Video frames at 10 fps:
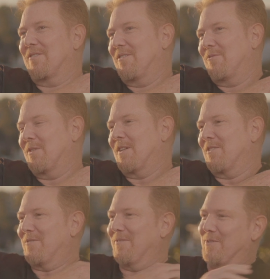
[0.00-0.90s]
you
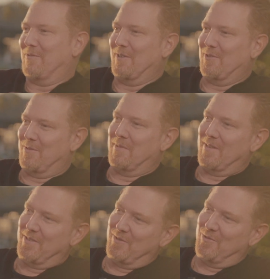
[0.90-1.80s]
realize what's very interesting about
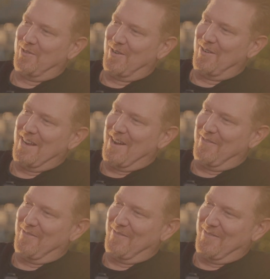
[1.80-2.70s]
this is you started
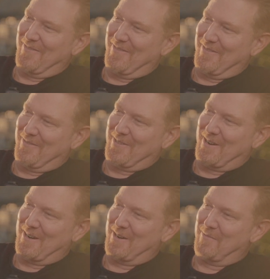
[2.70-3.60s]
out
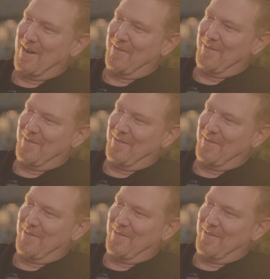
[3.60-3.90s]
talking about